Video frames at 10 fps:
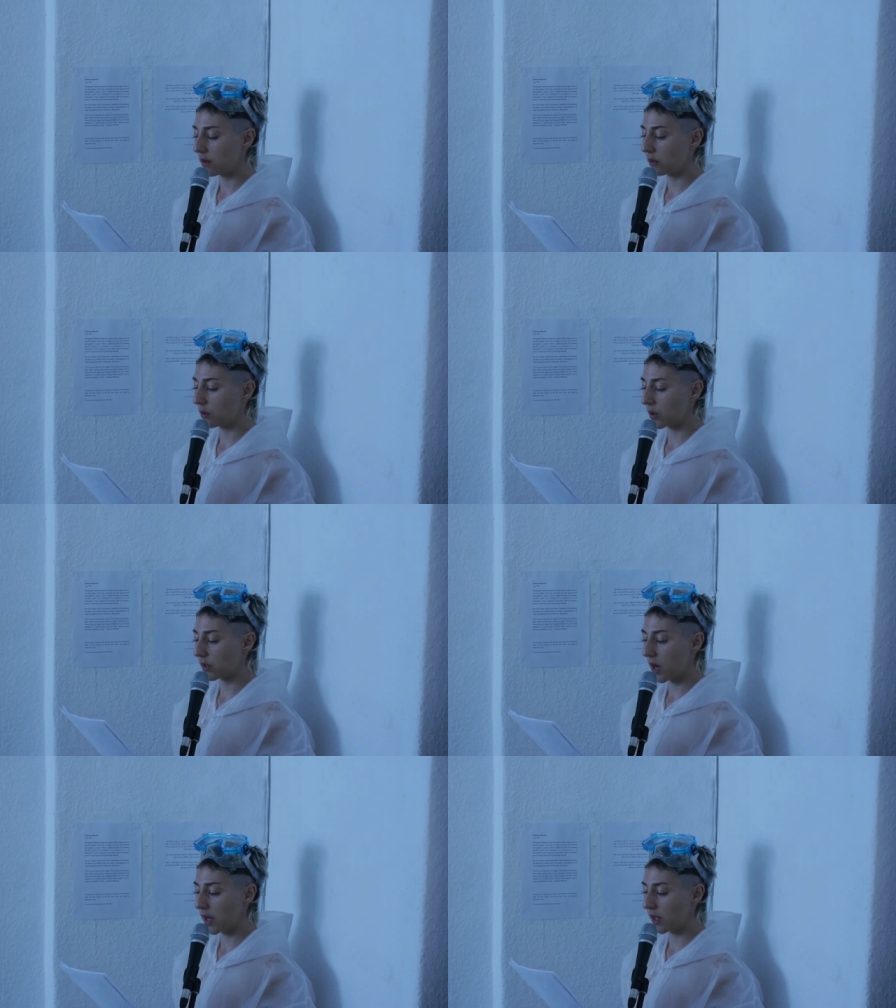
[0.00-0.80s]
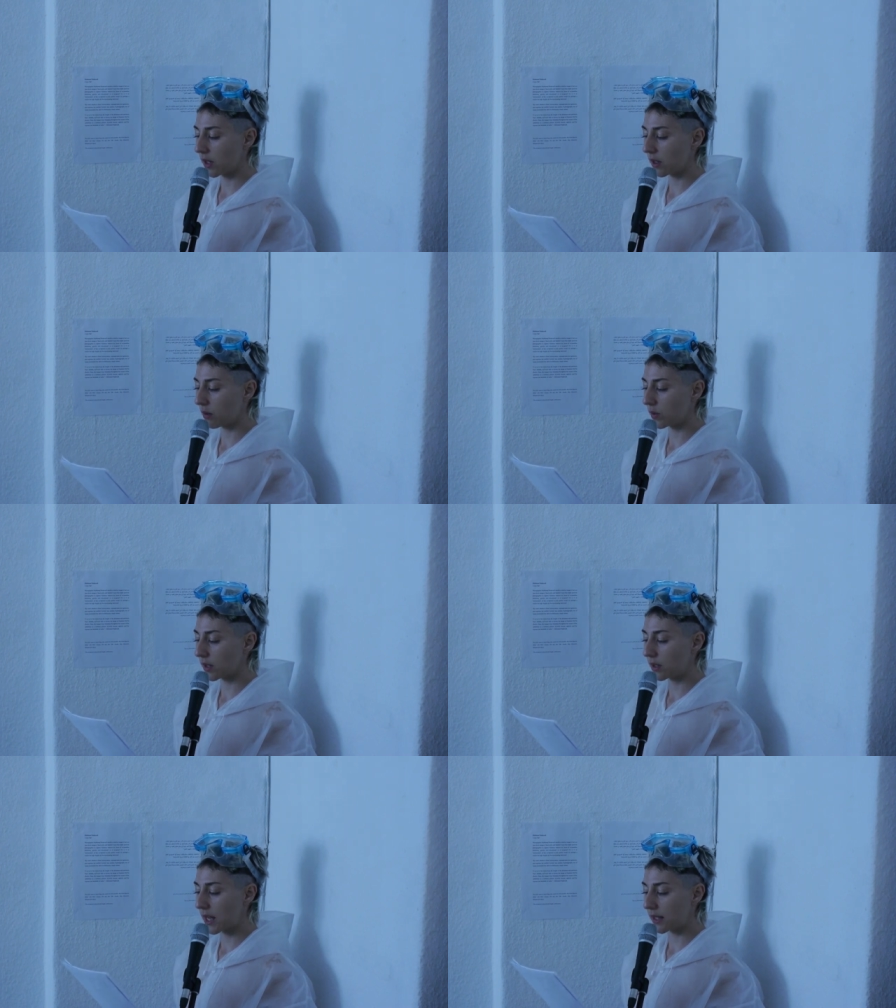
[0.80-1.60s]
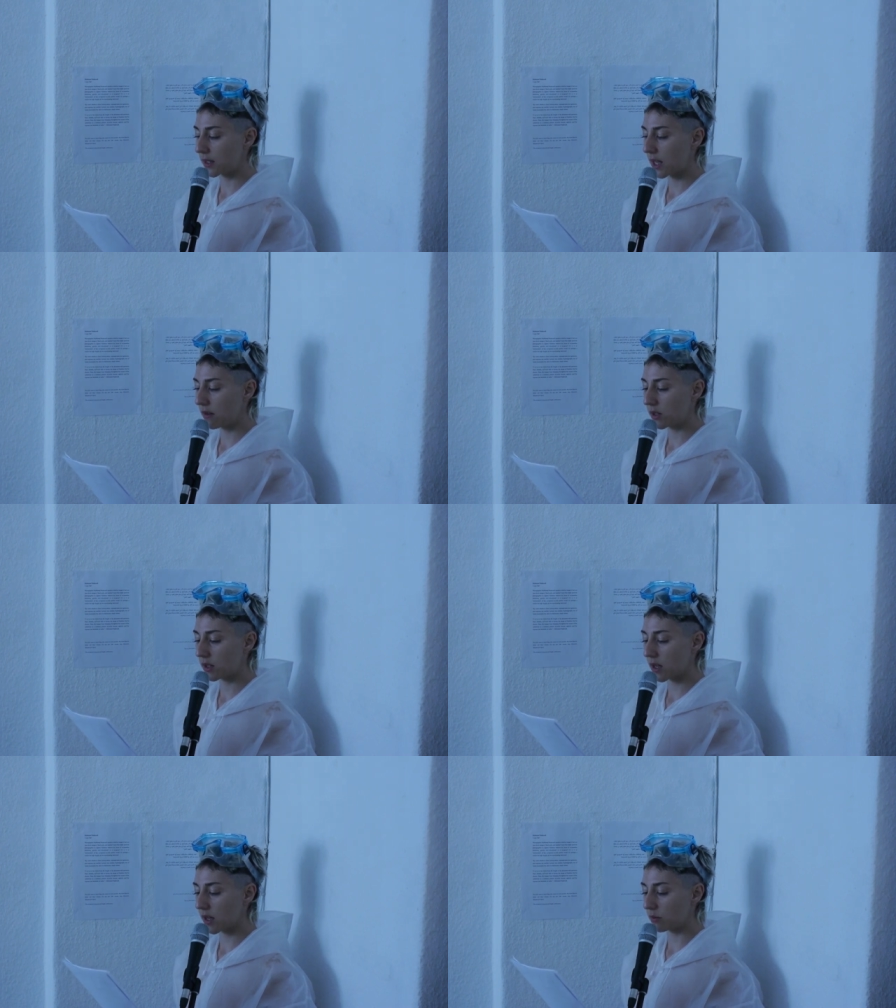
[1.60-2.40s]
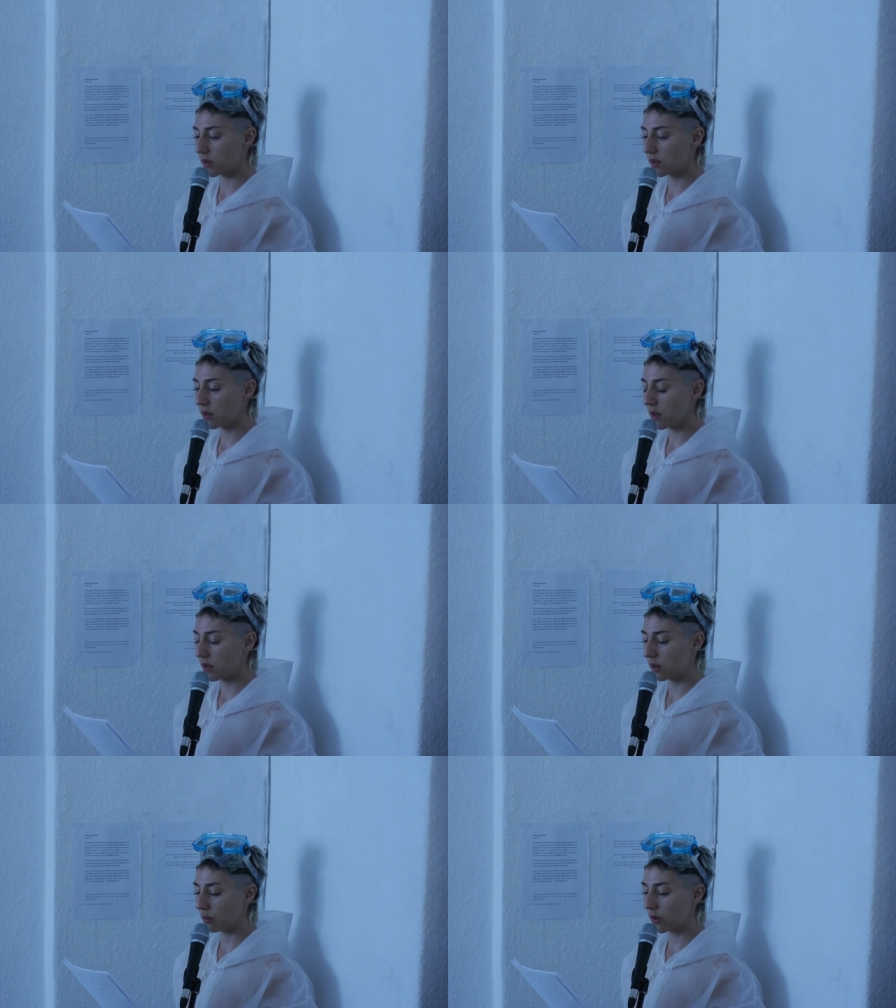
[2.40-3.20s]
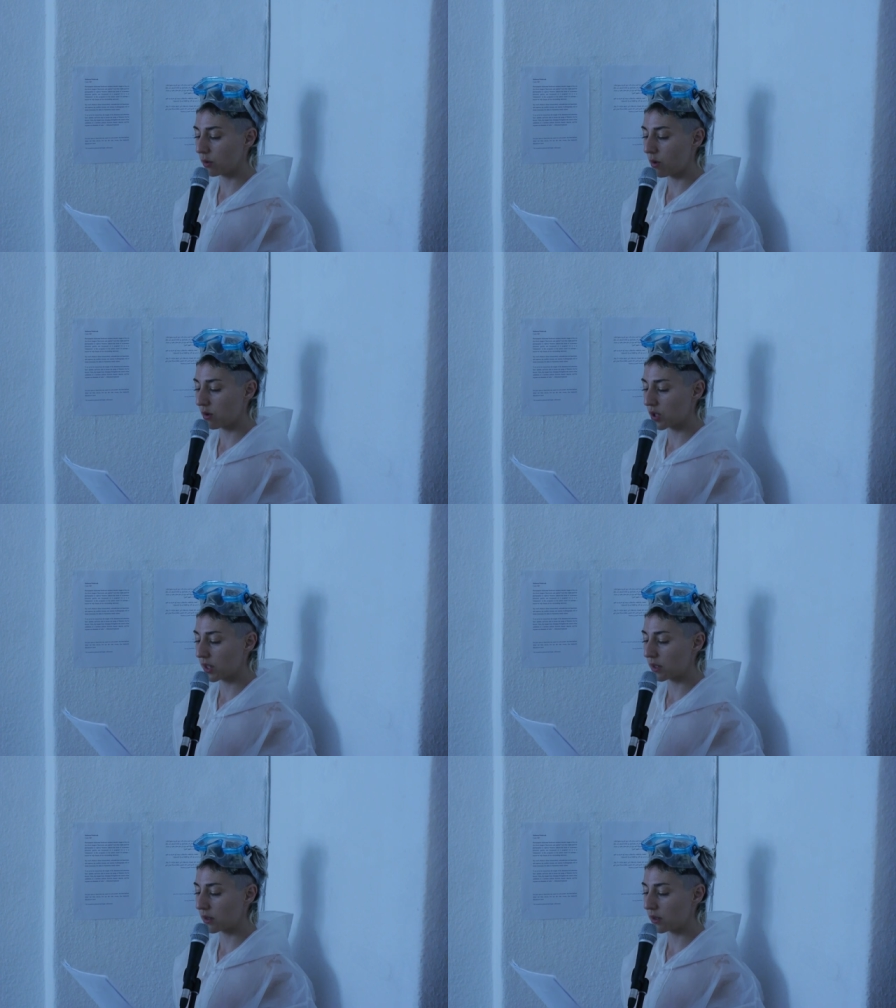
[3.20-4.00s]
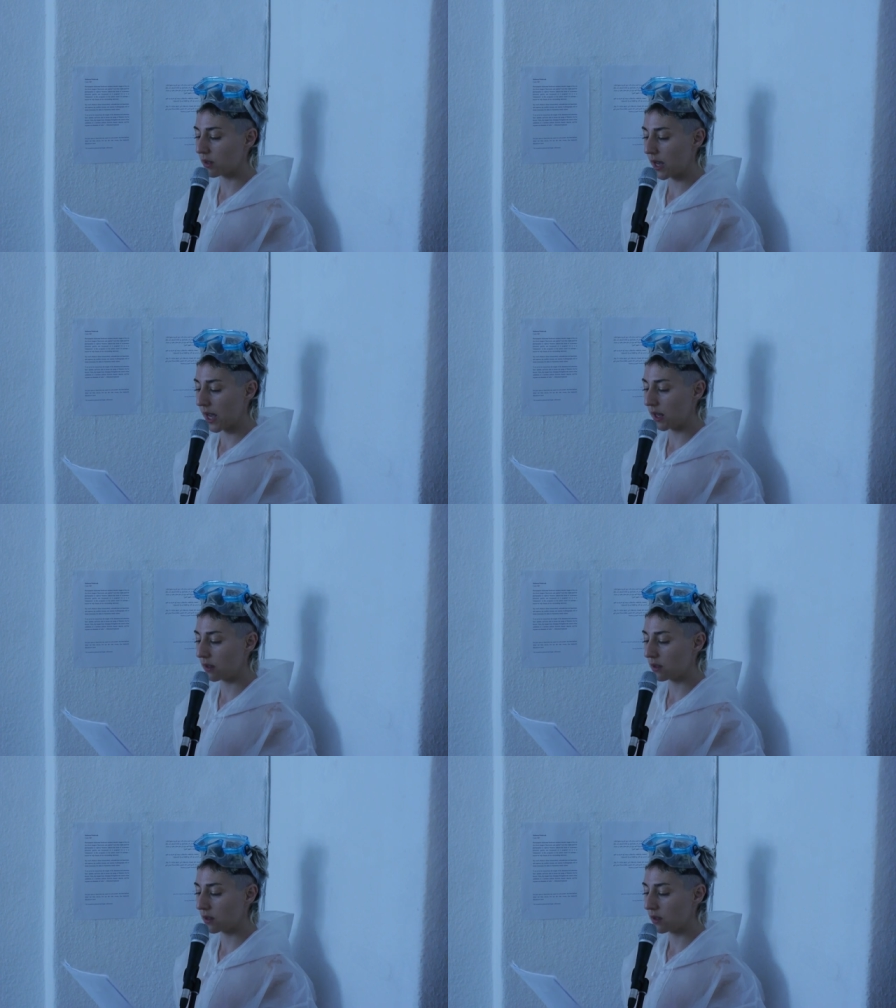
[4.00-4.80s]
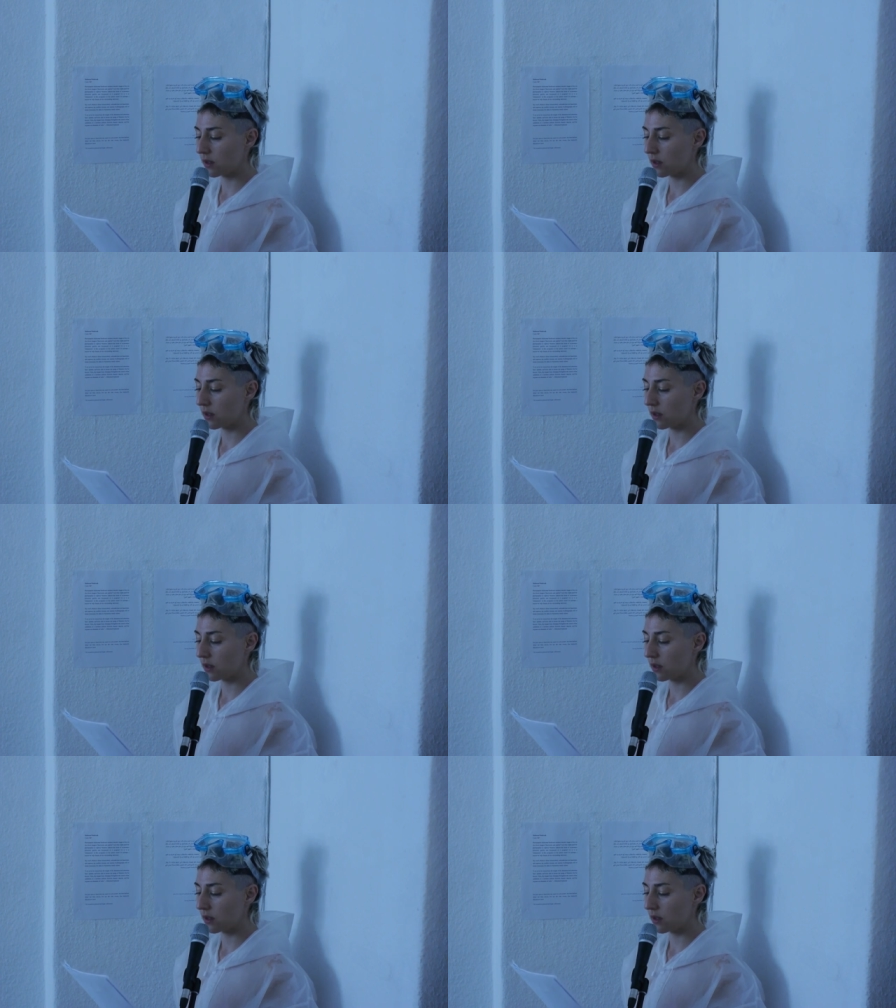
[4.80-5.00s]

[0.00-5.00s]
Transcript: The word Ankara was said seven times, the word Washington eight.